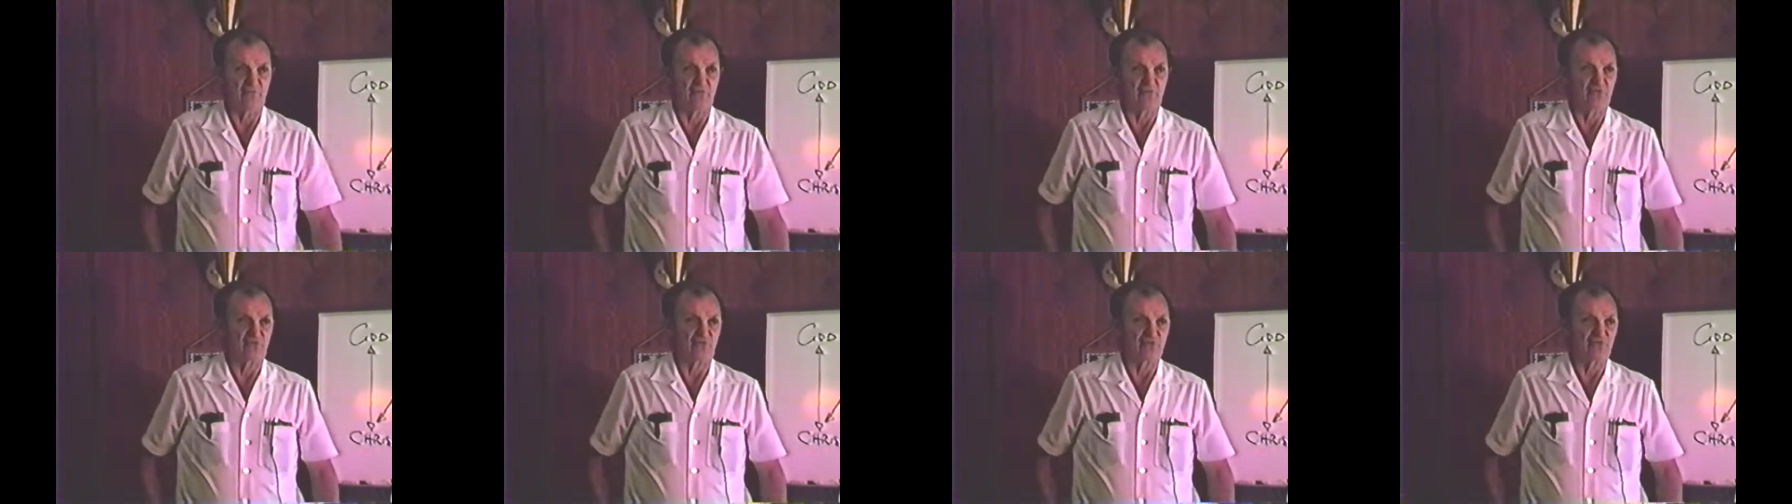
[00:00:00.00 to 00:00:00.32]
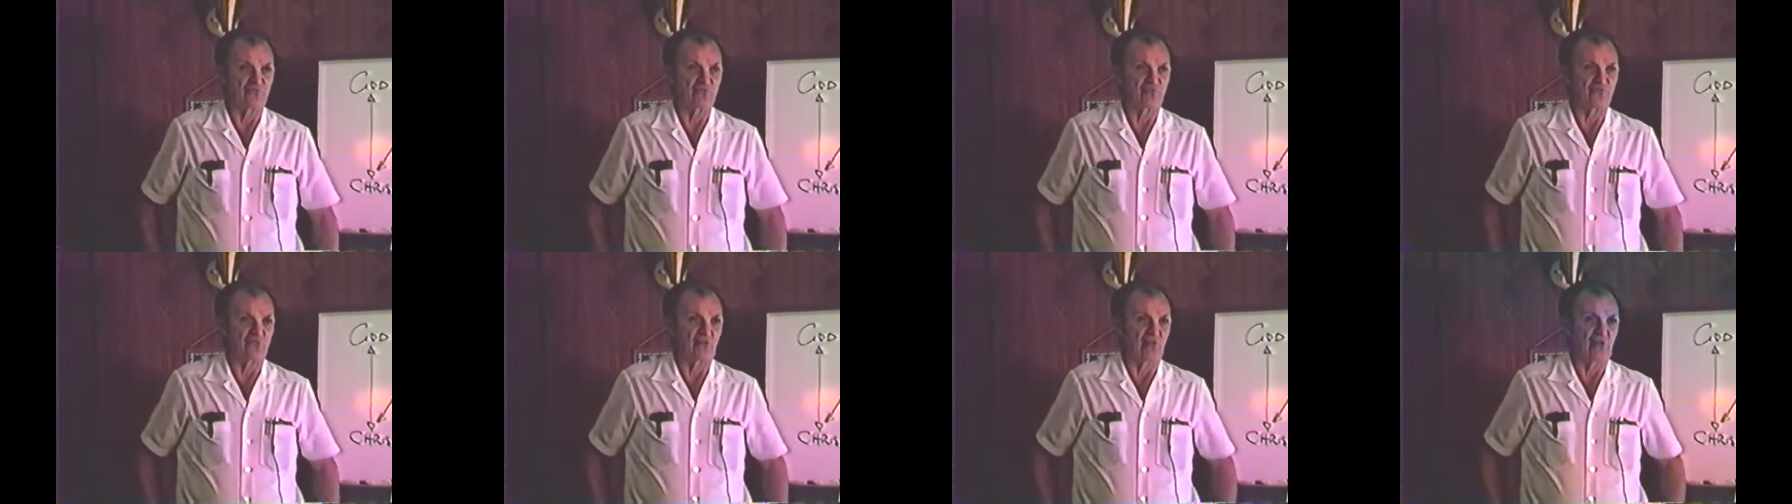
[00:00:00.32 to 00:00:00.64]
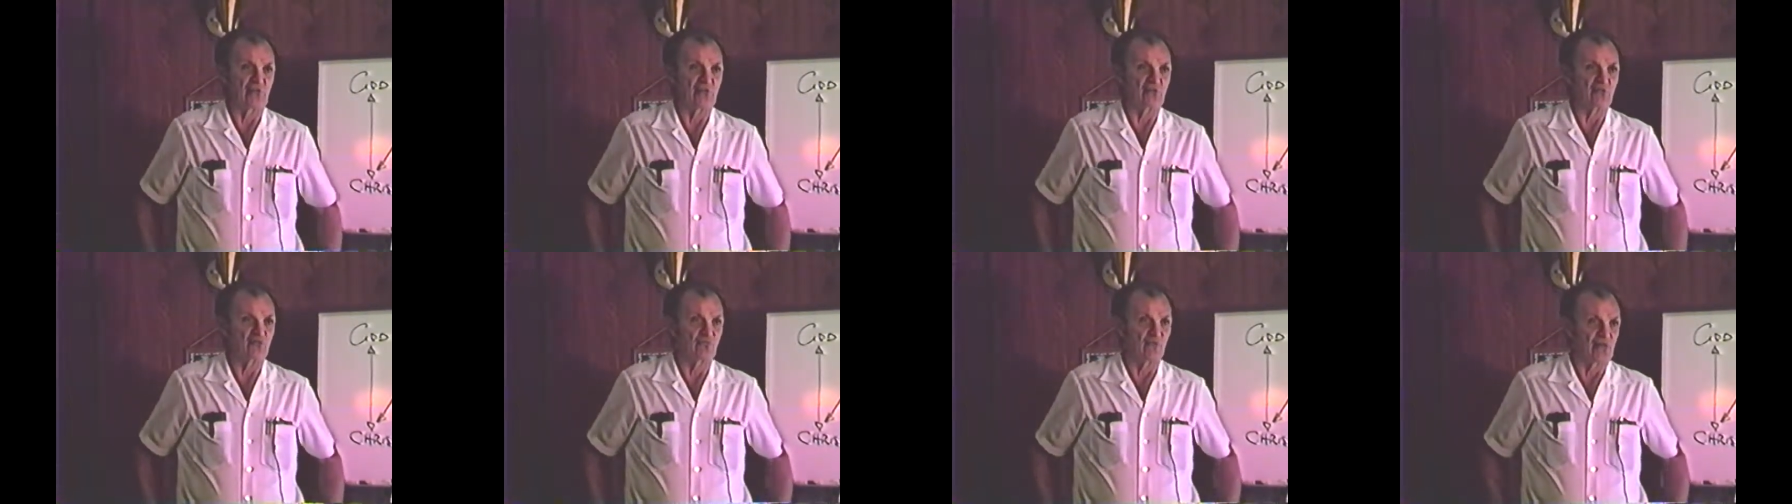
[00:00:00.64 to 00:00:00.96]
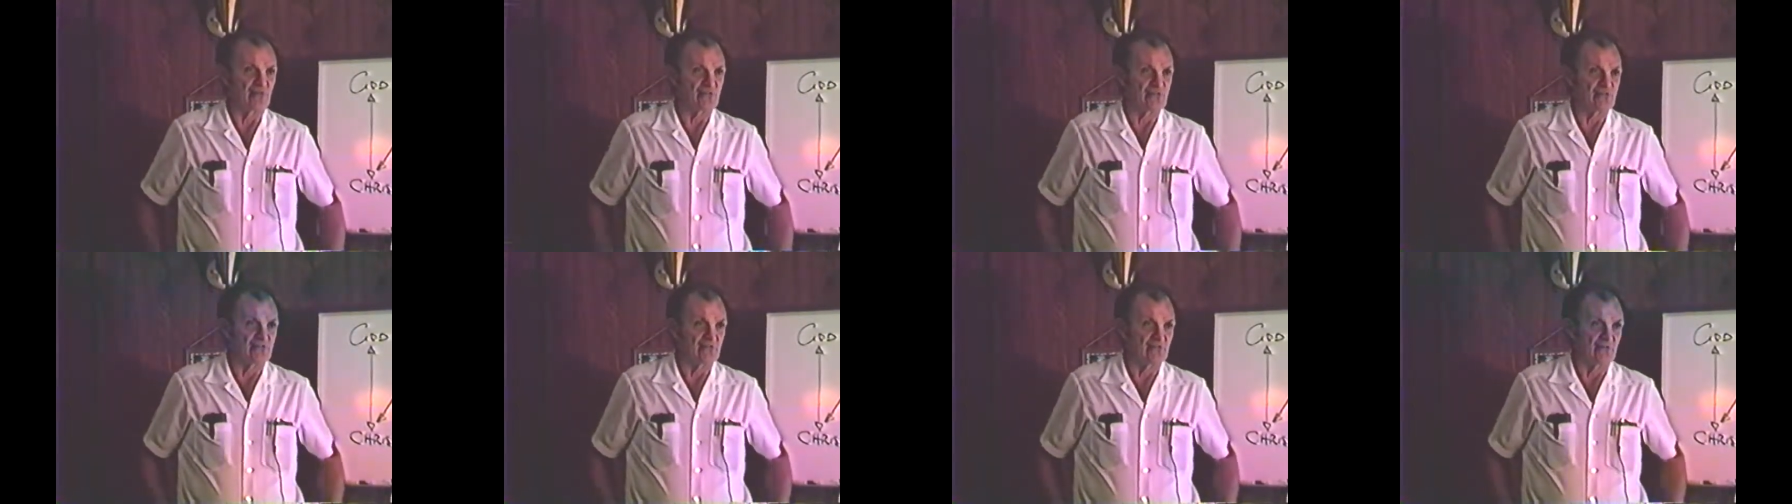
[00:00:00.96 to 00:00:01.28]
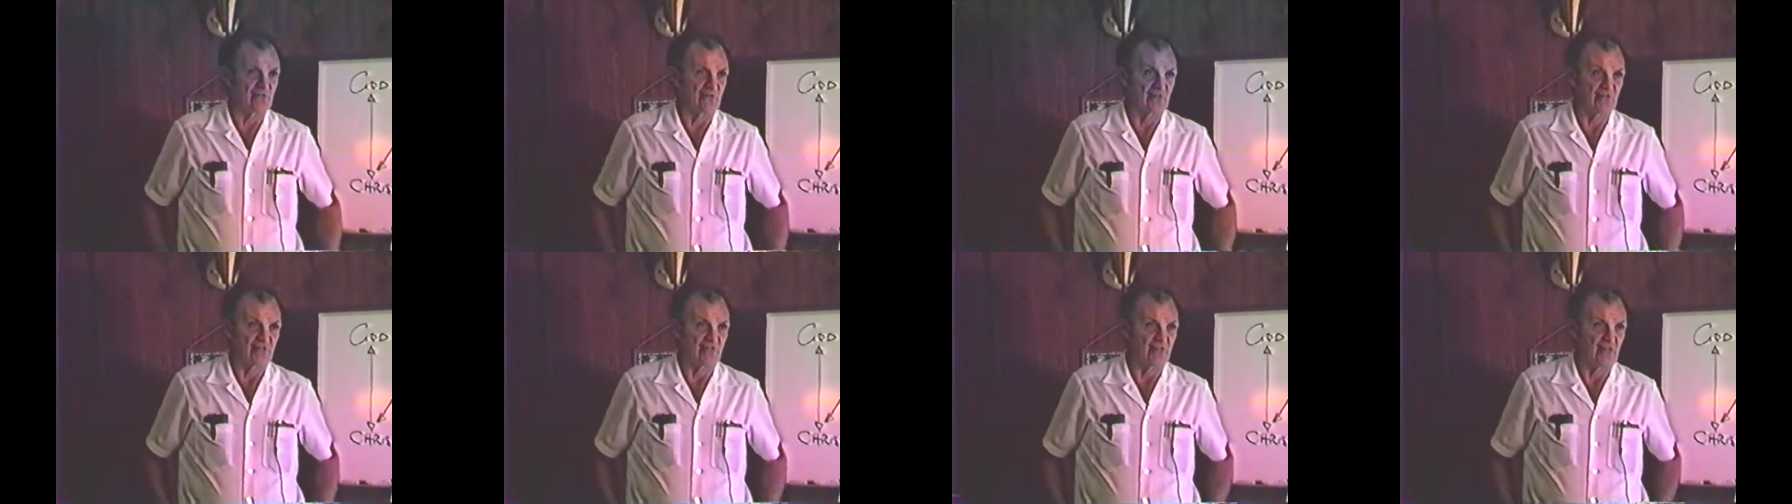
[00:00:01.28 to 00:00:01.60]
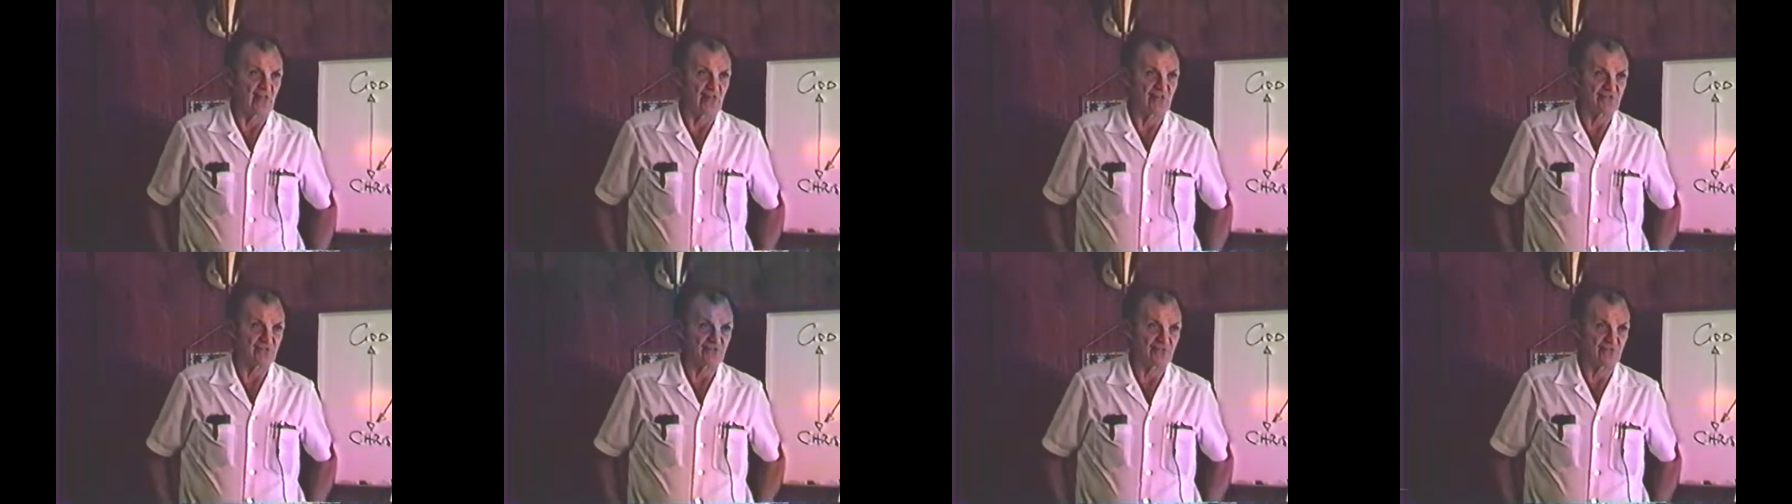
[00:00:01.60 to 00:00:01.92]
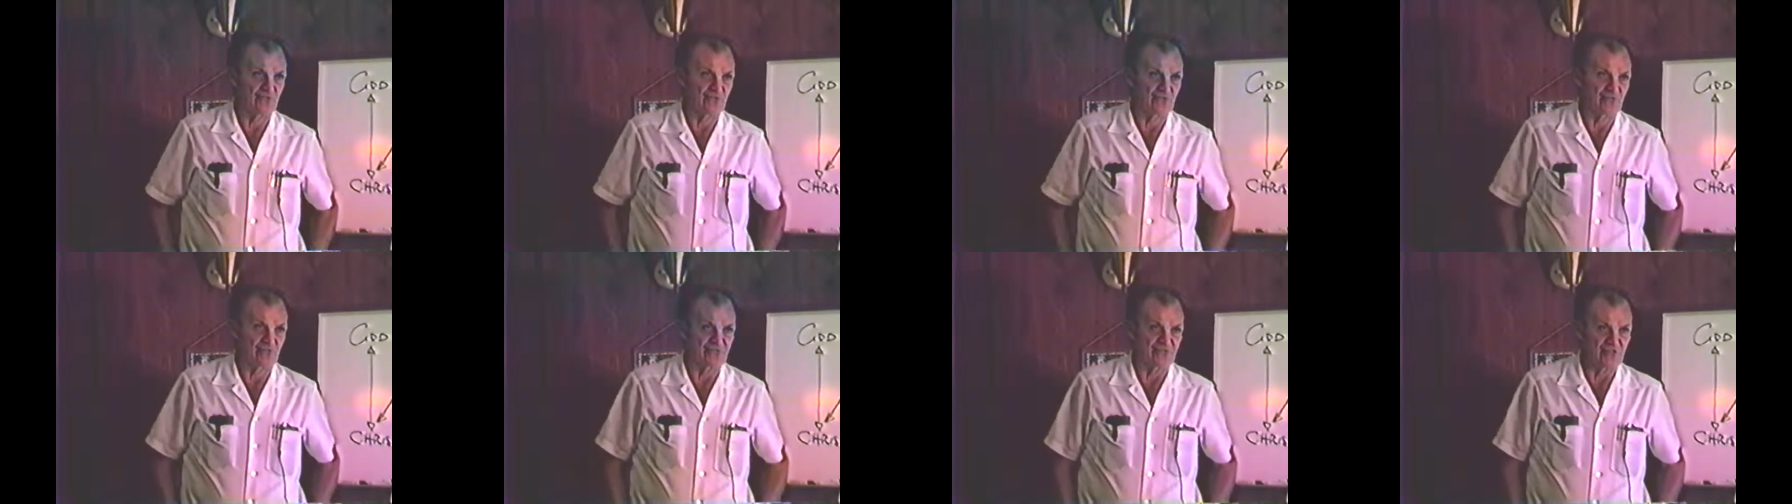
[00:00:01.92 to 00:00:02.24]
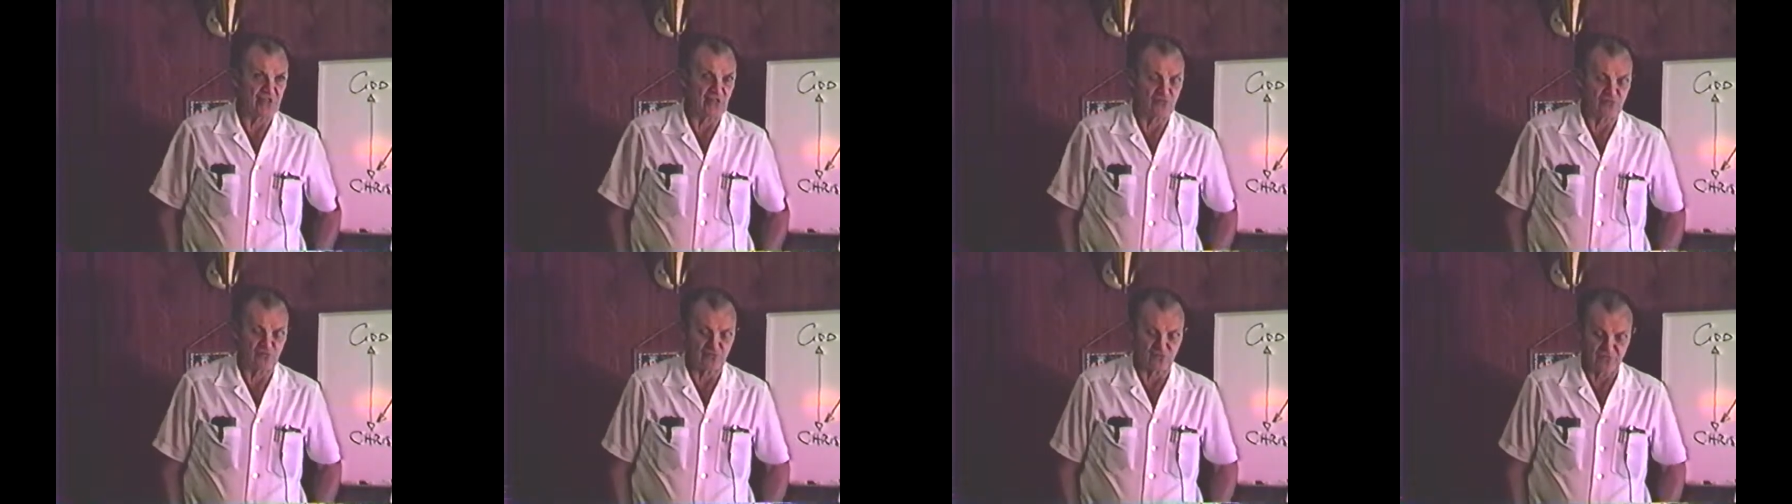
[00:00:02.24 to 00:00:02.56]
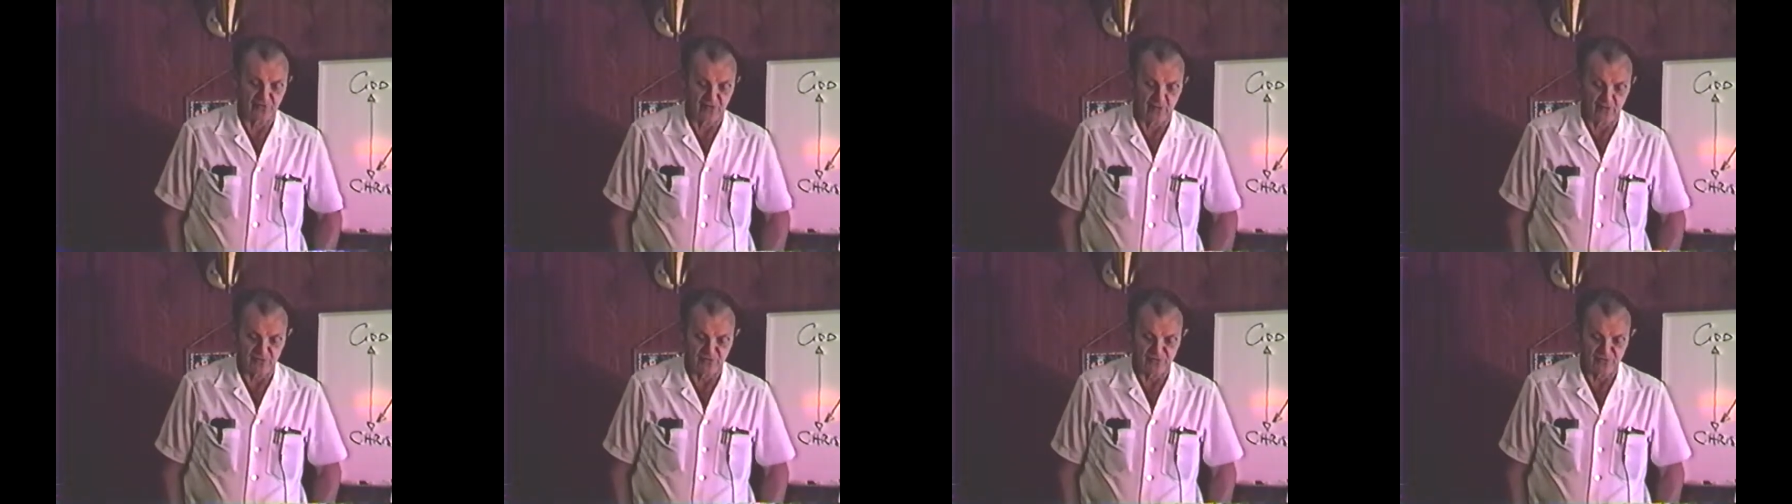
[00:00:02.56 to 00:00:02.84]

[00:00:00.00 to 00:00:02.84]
because of transgression and only lasts until the seed should come.